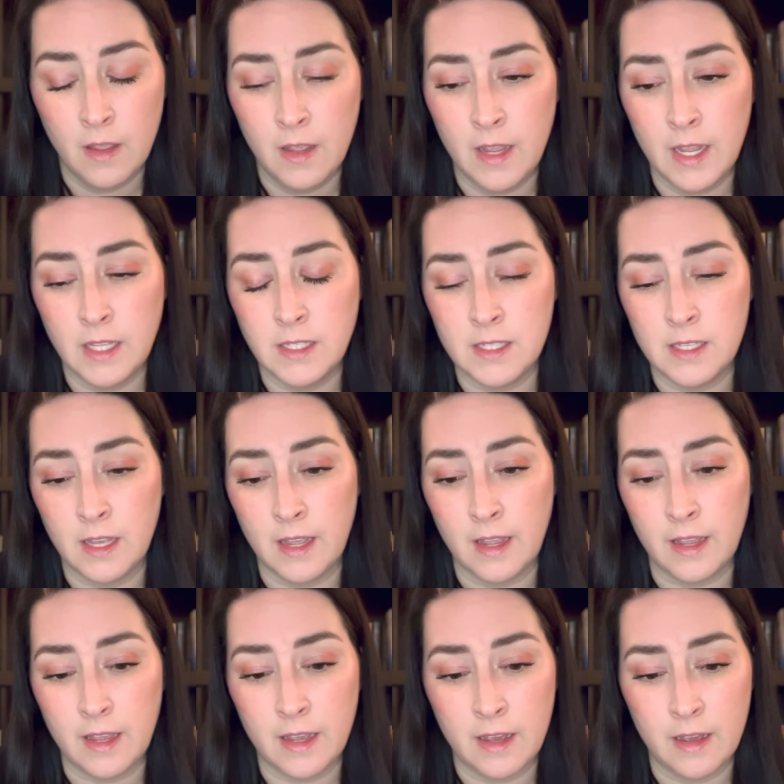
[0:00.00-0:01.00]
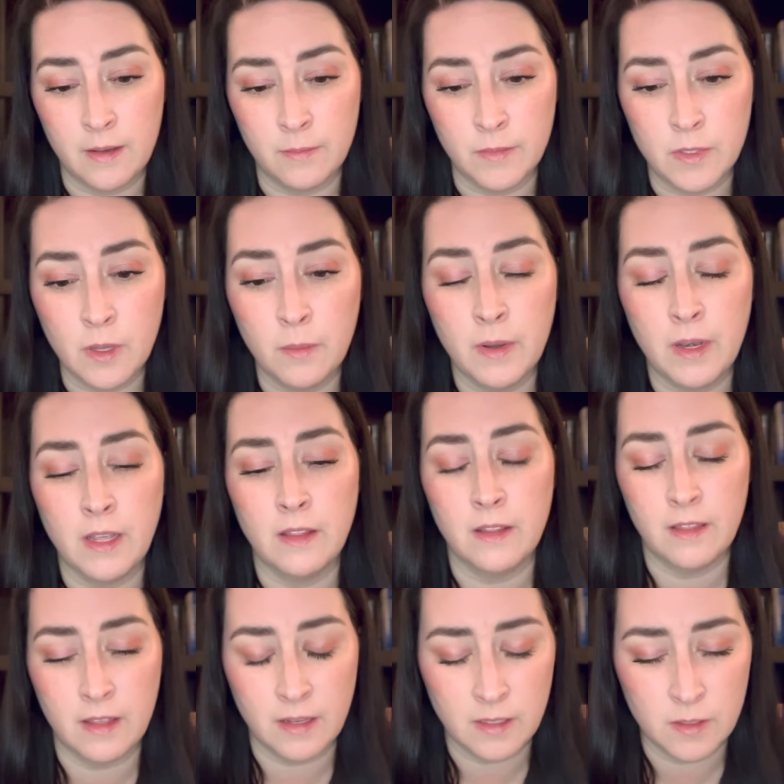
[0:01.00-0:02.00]
It's like um, so many of the
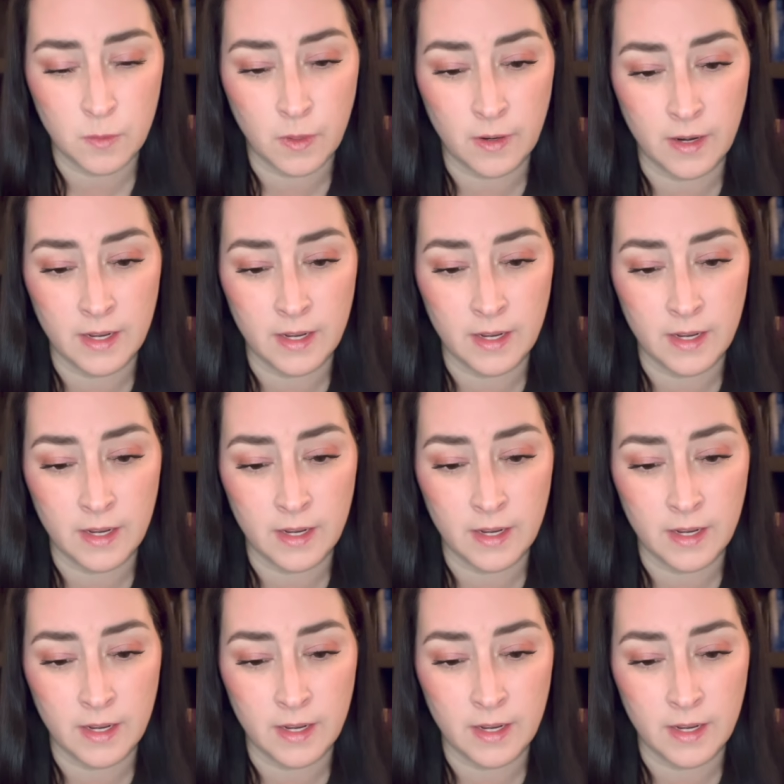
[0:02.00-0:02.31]
things we're